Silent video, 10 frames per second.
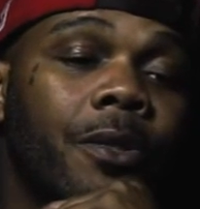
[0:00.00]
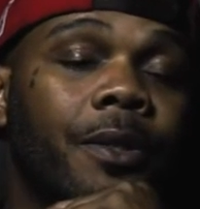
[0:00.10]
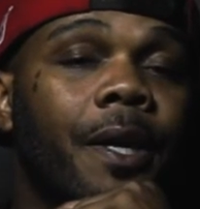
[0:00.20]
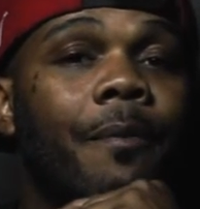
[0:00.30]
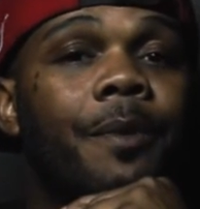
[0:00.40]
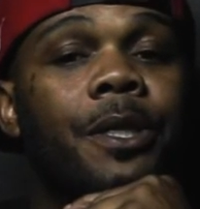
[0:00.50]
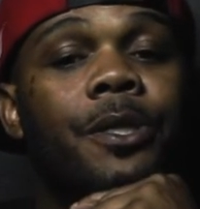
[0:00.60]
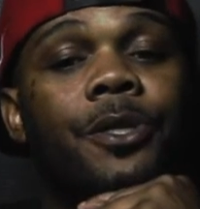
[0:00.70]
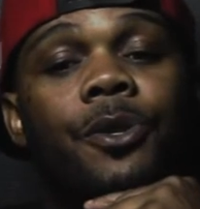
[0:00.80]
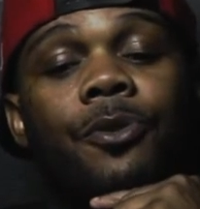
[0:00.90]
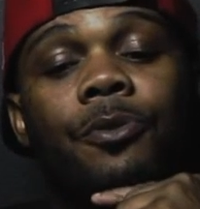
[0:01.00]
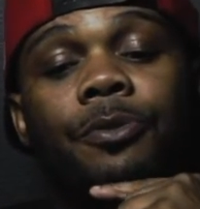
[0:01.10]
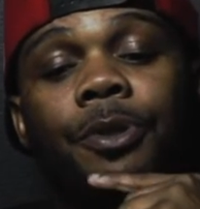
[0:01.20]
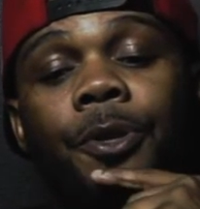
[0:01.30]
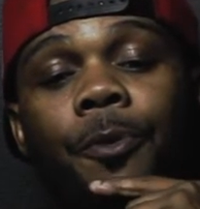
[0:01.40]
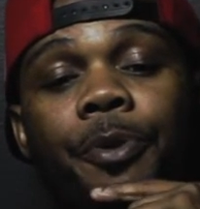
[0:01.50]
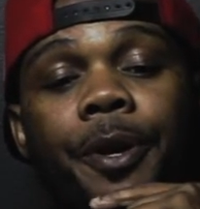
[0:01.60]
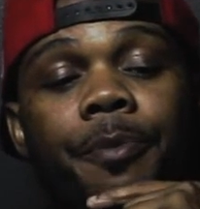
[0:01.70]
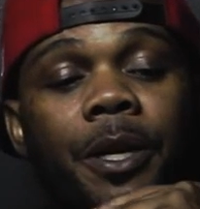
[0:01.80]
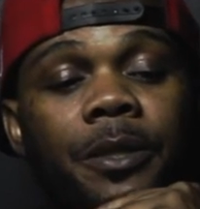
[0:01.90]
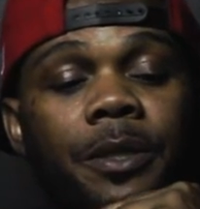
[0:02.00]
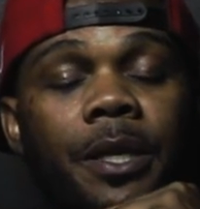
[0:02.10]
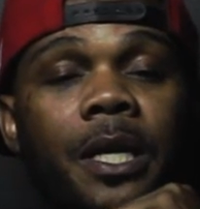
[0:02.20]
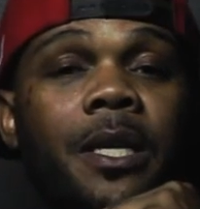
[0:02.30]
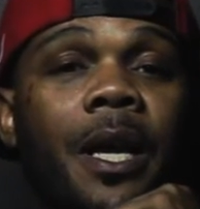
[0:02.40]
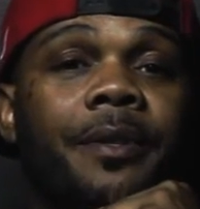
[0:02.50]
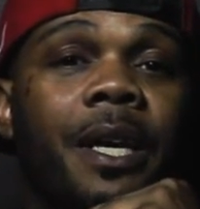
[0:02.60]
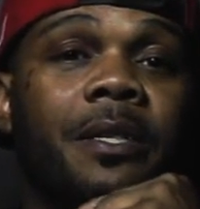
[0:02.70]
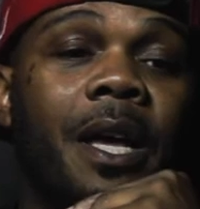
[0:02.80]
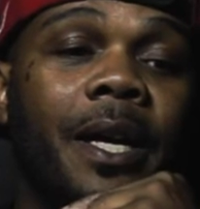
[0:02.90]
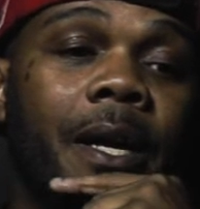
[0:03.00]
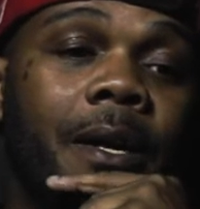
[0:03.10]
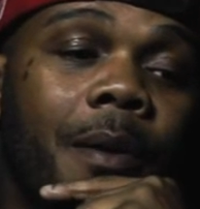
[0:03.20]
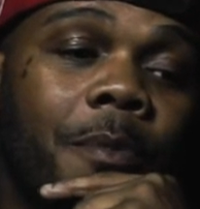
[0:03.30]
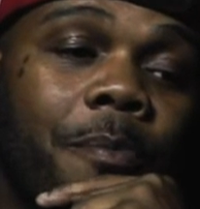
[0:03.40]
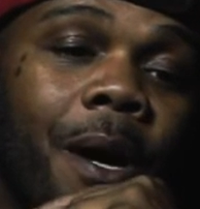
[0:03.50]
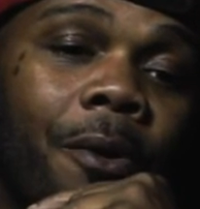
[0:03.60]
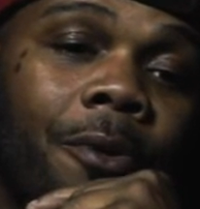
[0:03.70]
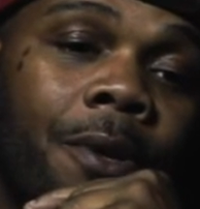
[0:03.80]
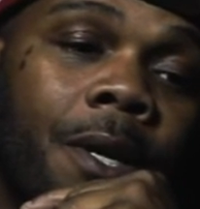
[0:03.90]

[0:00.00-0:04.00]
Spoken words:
You know what I mean? So, you know, pretty much that's how that come about.